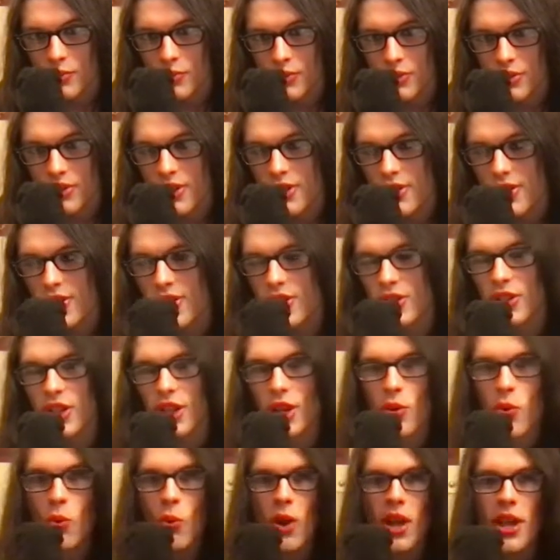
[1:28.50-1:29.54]
this is
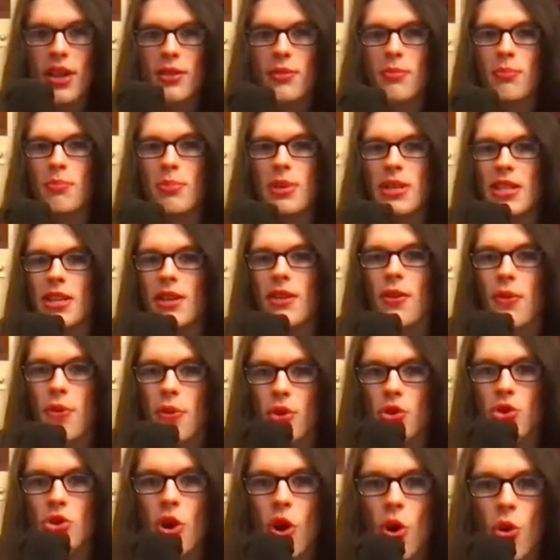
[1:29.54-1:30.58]
like when being the
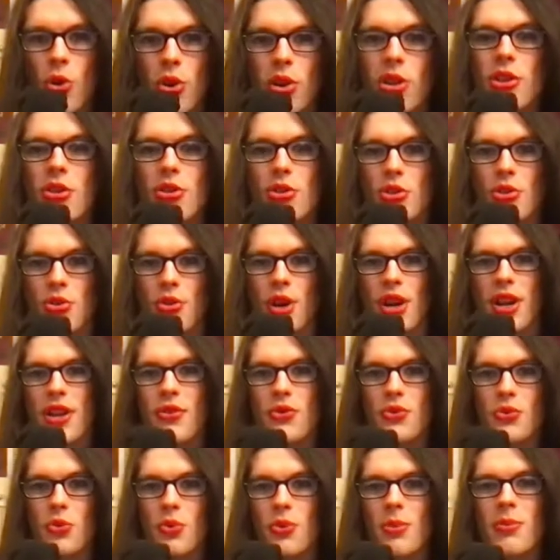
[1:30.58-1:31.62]
token
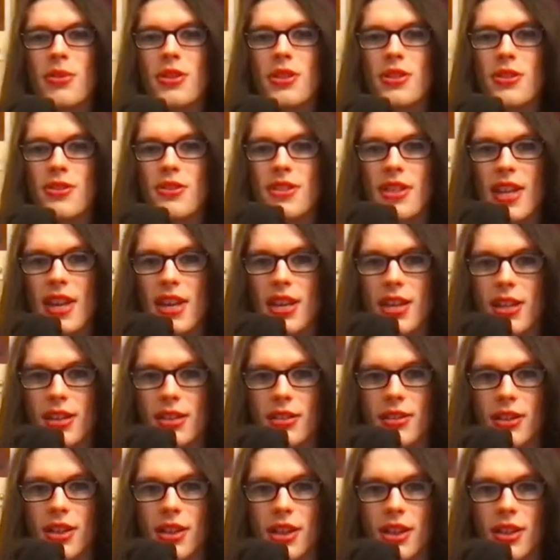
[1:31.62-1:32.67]
trans woman is taken
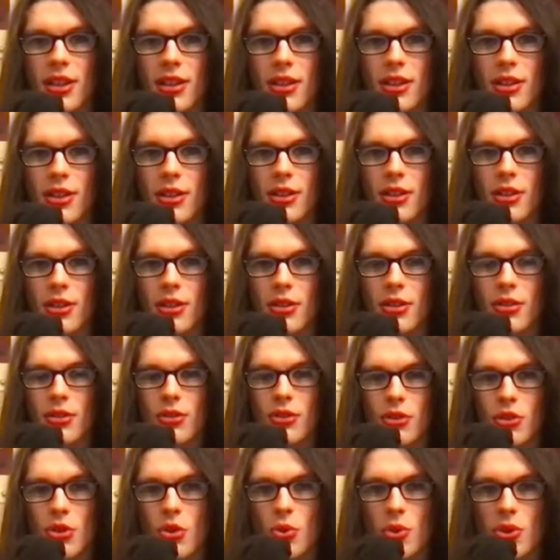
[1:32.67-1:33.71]
like
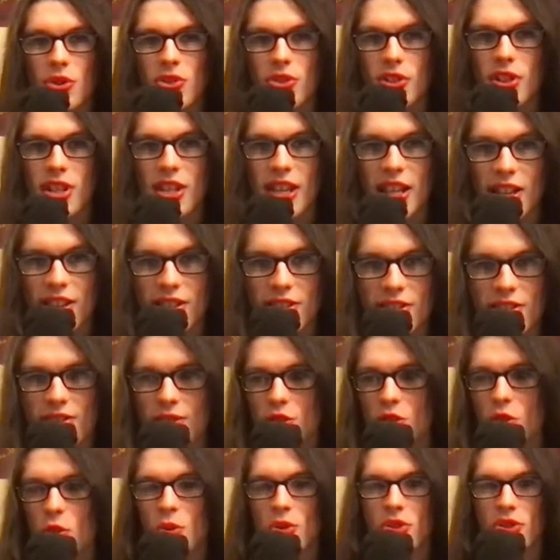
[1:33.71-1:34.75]
to
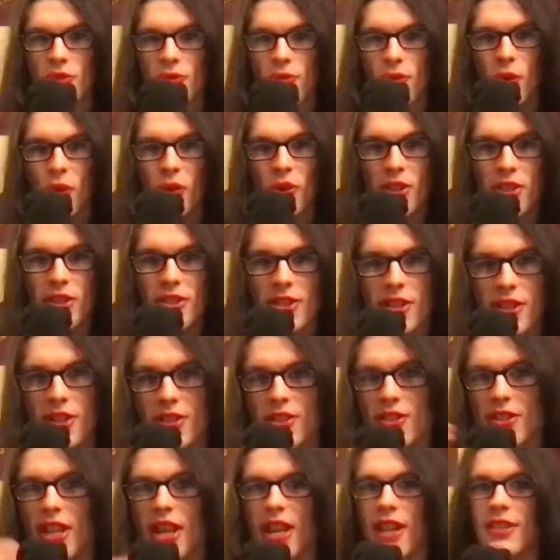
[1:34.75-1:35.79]
its fullest
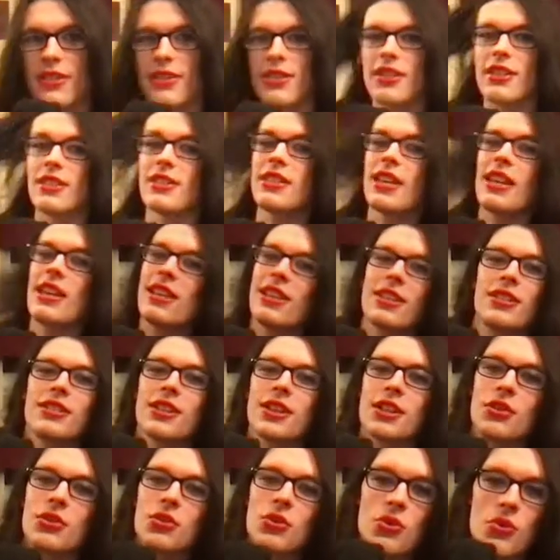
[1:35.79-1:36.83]
extent and taken
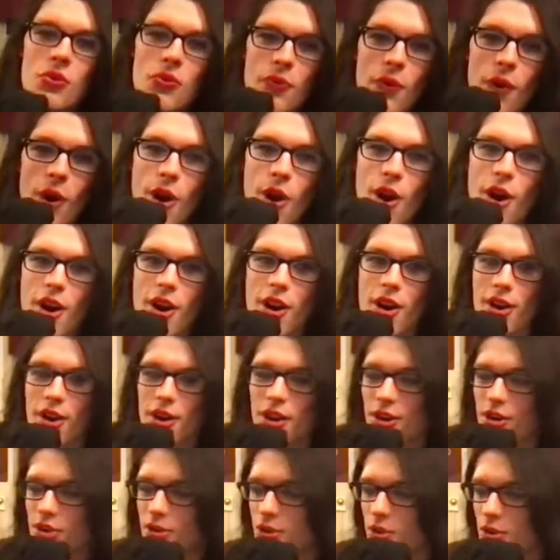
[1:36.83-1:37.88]
like too far,
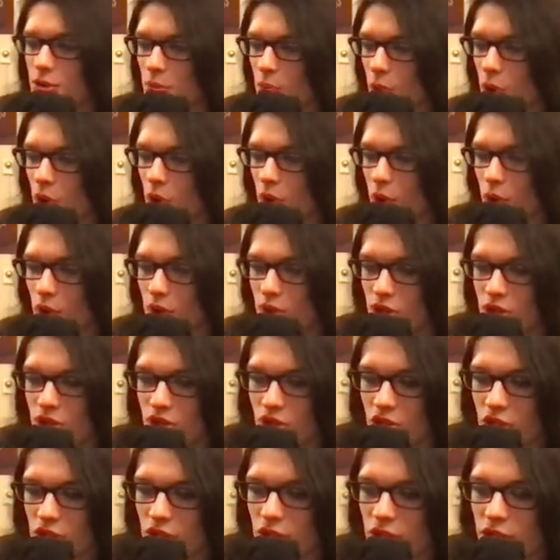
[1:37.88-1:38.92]
to the point where she's
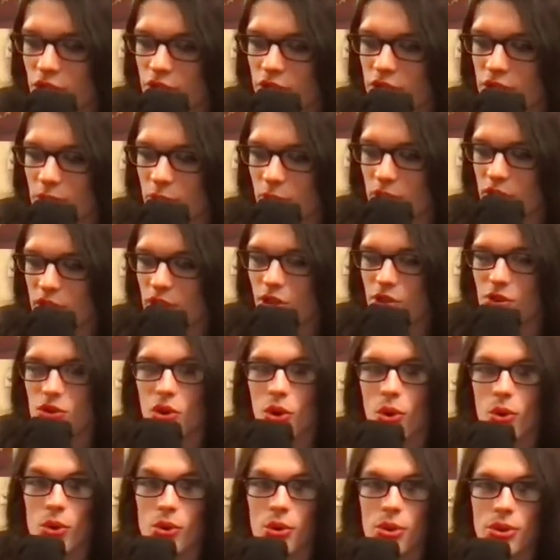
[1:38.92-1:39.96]
literally being
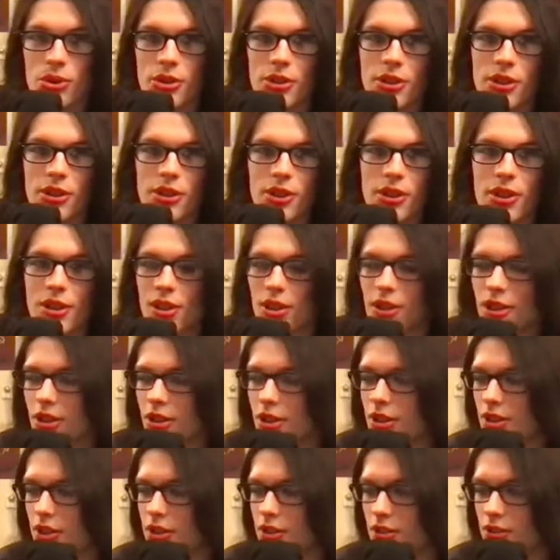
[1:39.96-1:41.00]
told
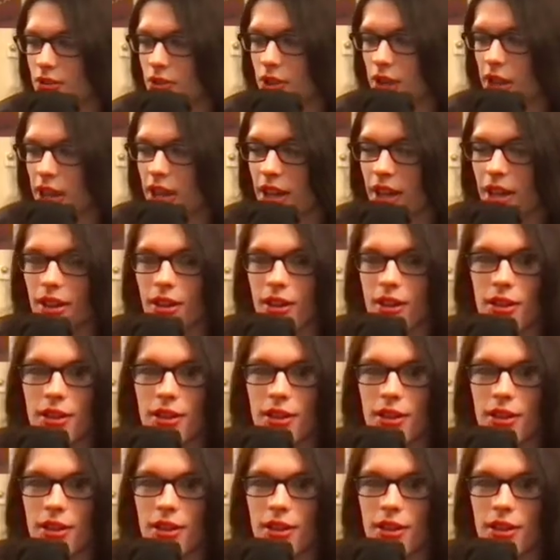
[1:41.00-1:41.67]
like,